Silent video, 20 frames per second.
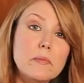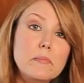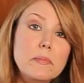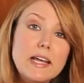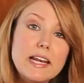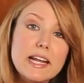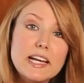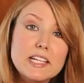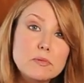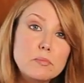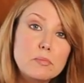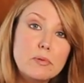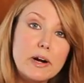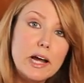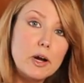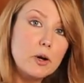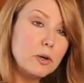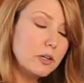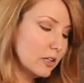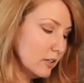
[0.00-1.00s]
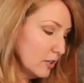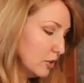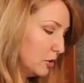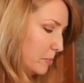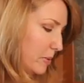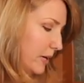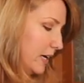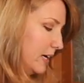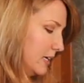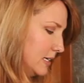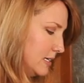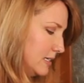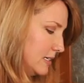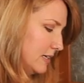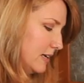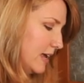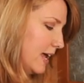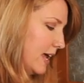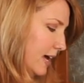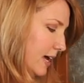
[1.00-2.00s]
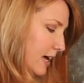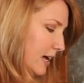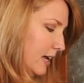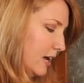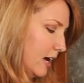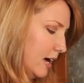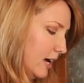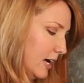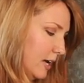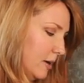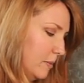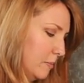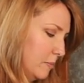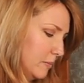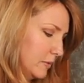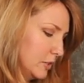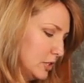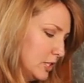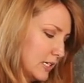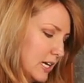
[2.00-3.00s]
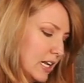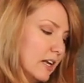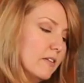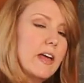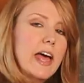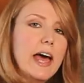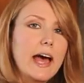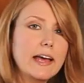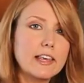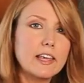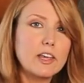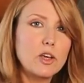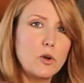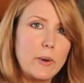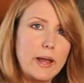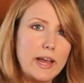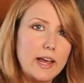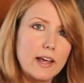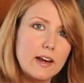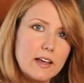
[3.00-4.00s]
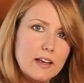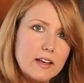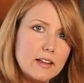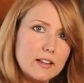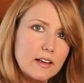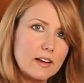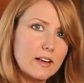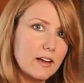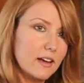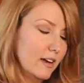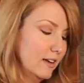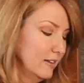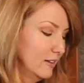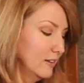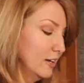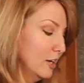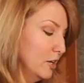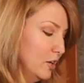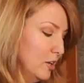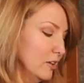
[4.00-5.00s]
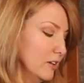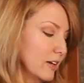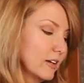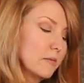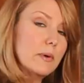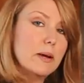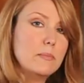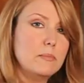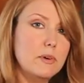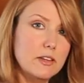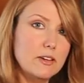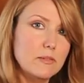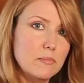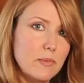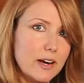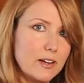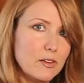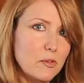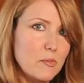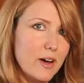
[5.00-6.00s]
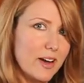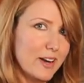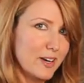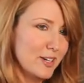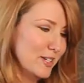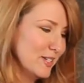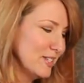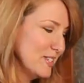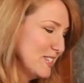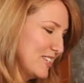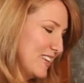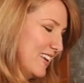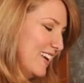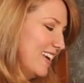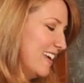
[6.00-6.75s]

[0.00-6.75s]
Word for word: meat has browned a little bit and I'm just kind of hacking away at it like a, you know, like my brother Michael Myers